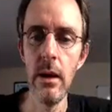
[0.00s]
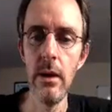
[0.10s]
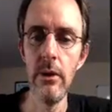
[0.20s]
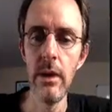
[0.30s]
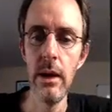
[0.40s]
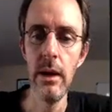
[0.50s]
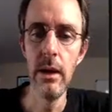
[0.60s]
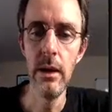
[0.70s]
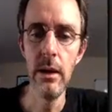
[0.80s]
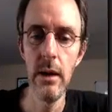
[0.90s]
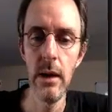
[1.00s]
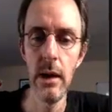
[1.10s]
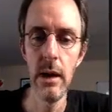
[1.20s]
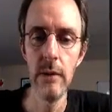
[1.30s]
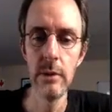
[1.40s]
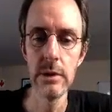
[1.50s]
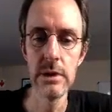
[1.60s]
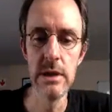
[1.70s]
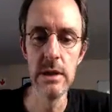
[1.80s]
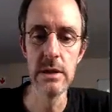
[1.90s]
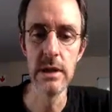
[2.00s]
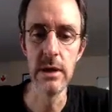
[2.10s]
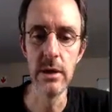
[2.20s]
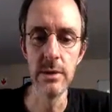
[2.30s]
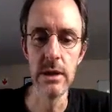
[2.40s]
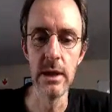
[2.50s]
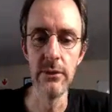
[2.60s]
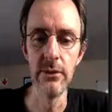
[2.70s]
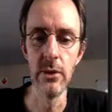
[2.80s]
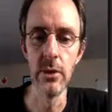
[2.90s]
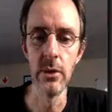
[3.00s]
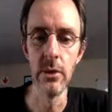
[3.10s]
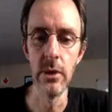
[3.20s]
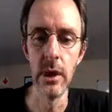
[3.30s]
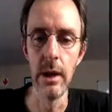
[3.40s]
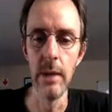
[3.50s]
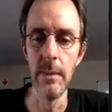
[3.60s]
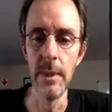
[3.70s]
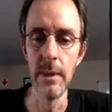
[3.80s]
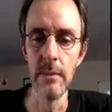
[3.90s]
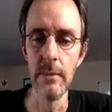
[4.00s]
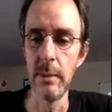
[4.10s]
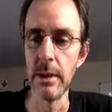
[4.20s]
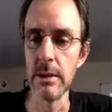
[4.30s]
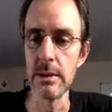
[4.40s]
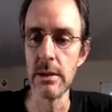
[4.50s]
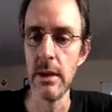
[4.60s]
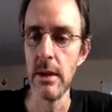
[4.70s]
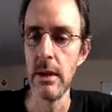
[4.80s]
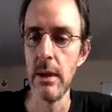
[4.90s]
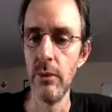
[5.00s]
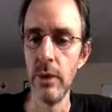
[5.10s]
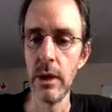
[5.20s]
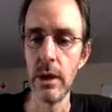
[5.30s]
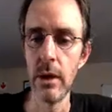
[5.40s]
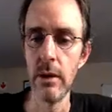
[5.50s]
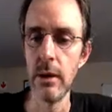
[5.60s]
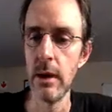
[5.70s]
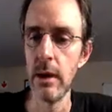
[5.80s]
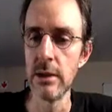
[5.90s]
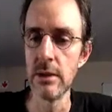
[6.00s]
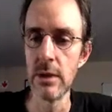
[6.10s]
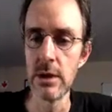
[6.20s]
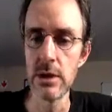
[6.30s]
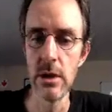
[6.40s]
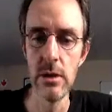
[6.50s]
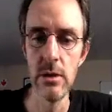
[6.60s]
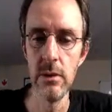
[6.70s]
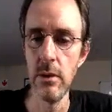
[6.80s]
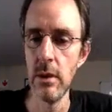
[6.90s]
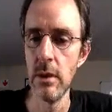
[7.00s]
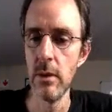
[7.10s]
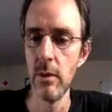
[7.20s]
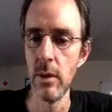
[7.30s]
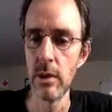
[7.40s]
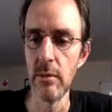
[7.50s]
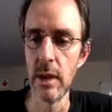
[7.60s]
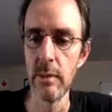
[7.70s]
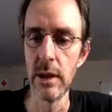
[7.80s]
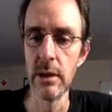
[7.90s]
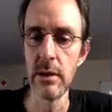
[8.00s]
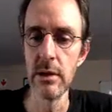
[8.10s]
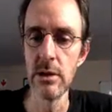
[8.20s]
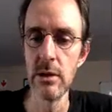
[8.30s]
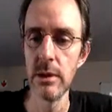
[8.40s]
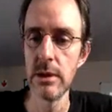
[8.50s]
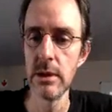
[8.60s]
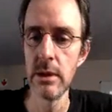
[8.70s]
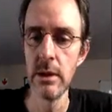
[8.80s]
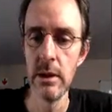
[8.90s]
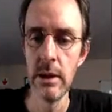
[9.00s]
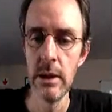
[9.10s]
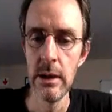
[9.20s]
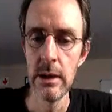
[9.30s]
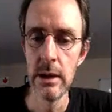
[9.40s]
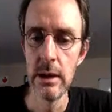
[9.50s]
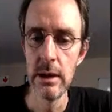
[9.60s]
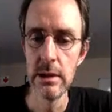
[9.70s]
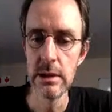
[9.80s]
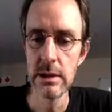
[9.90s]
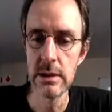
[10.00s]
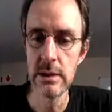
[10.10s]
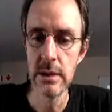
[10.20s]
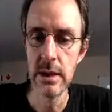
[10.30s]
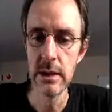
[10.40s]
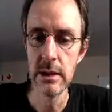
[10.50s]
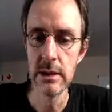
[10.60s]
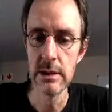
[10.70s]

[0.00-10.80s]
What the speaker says: And then you'll see there's another option here for mappings. And we're going to go in there. I just want to show you what my Python interpreter is, that it is